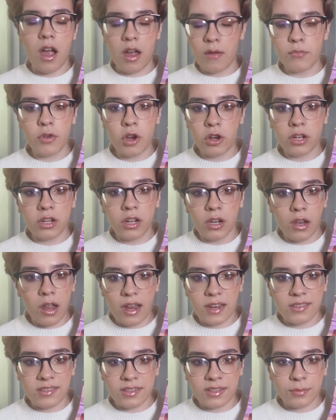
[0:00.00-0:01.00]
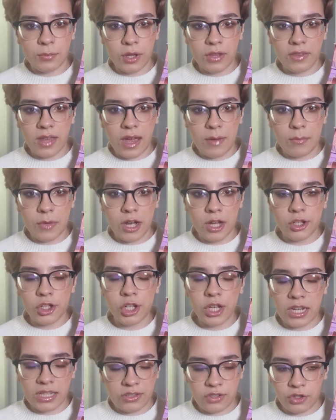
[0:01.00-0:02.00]
I'm not gonna like this one that
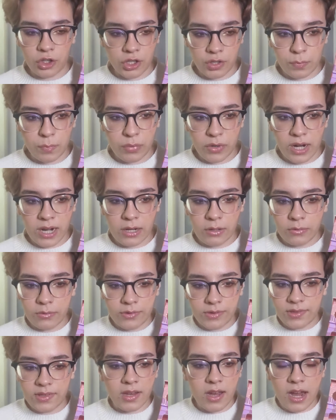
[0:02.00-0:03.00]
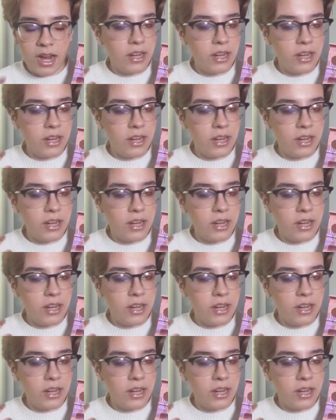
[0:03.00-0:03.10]
much. It's just browns.